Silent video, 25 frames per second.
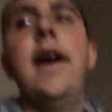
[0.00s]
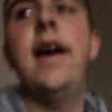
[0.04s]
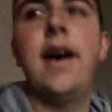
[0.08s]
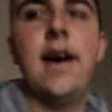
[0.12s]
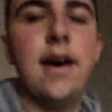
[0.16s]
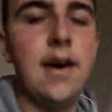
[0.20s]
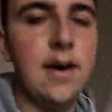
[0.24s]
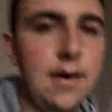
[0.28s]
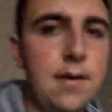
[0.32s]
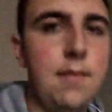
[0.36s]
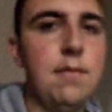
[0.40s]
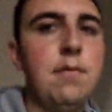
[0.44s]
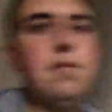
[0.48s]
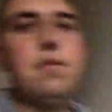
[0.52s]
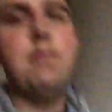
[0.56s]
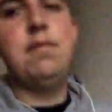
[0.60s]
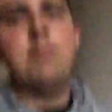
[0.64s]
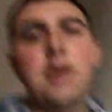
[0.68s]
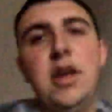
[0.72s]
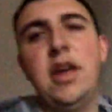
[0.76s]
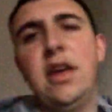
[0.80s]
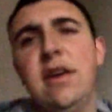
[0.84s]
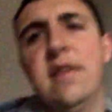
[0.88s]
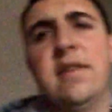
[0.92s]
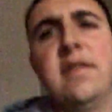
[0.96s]
um,
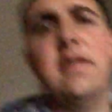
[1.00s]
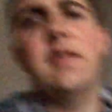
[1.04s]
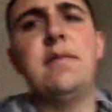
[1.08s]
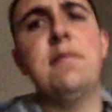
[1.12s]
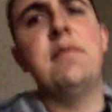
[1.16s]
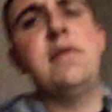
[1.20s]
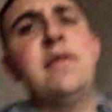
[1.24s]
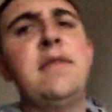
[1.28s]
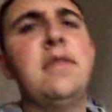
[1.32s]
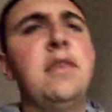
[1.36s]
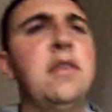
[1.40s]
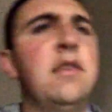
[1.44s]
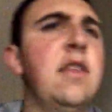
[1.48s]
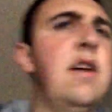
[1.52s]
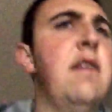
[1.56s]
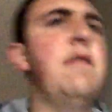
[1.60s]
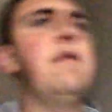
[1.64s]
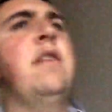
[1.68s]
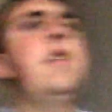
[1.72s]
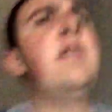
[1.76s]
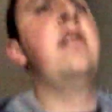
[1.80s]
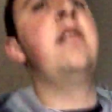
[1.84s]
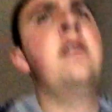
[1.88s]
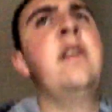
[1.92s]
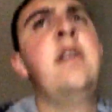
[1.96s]
because I'm still not
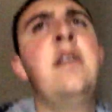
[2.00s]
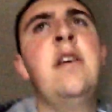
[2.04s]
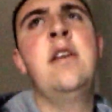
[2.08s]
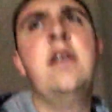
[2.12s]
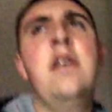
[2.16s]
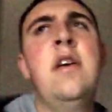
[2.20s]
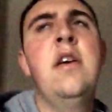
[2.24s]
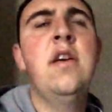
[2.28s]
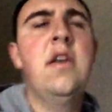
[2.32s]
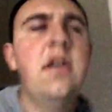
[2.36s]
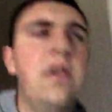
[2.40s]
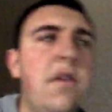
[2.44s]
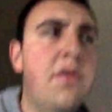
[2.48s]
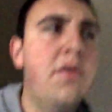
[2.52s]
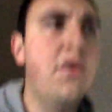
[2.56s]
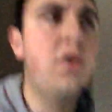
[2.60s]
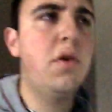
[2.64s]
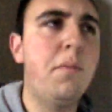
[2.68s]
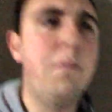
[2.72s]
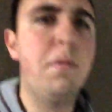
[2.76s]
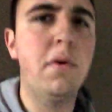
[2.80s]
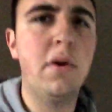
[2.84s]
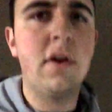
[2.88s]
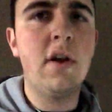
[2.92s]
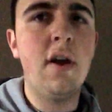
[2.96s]

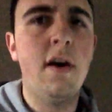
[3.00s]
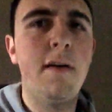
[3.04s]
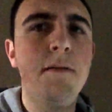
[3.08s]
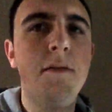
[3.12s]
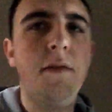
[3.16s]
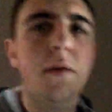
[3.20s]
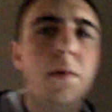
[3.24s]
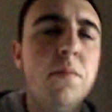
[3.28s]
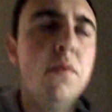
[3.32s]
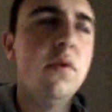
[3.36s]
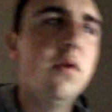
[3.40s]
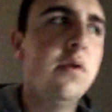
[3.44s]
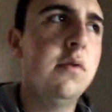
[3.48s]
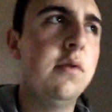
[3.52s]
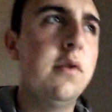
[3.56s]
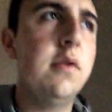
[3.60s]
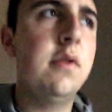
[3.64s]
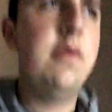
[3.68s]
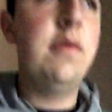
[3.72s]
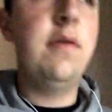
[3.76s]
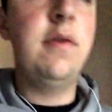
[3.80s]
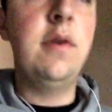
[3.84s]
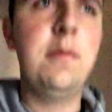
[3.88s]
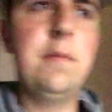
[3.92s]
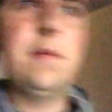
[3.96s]
super comfortable with
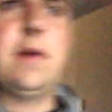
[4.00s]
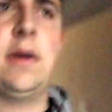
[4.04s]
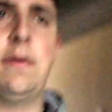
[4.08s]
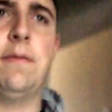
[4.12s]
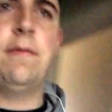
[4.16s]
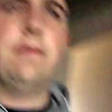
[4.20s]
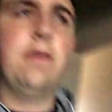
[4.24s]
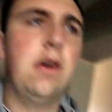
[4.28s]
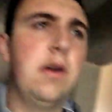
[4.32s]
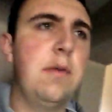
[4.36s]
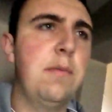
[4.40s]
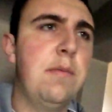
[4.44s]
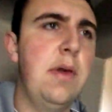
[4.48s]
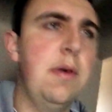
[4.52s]
filming in front of